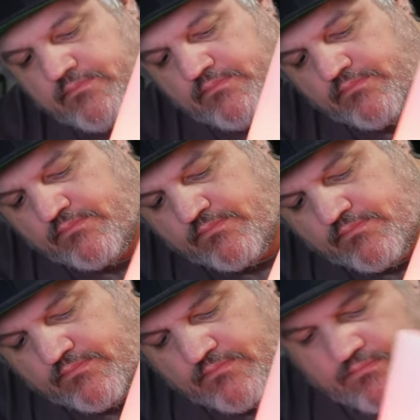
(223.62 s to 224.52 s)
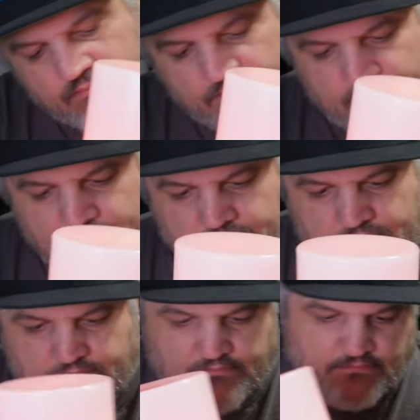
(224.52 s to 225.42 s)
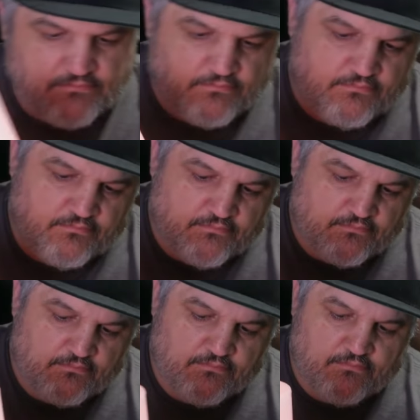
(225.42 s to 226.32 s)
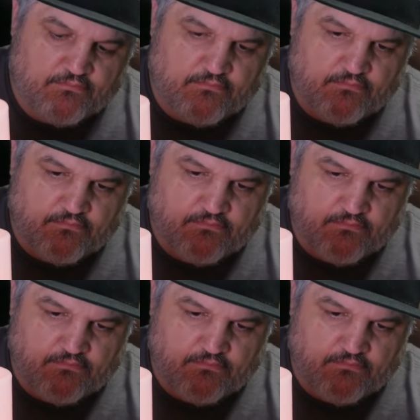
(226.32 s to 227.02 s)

Nobody speaks.